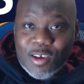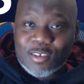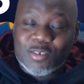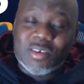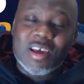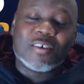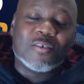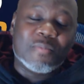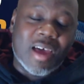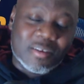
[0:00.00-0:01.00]
So we had to go
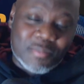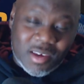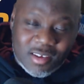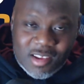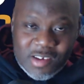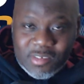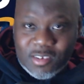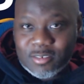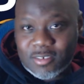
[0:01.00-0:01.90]
back and make another user.